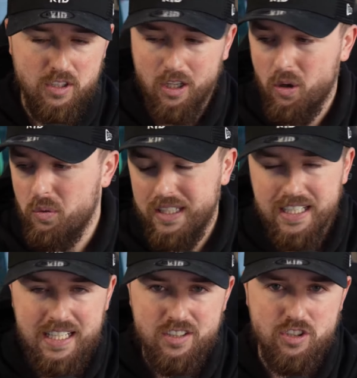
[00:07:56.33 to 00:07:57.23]
Dalot
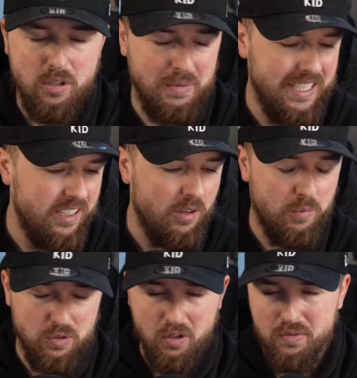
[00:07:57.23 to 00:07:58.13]
did his job.
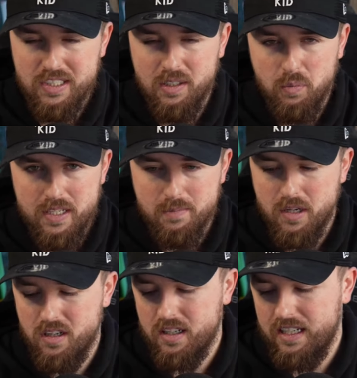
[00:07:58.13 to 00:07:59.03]
Lindelof was obviously the weak
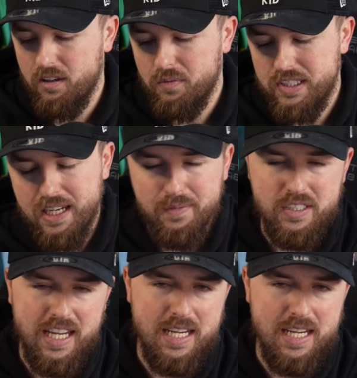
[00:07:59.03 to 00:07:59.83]
mark, and then obviously Evans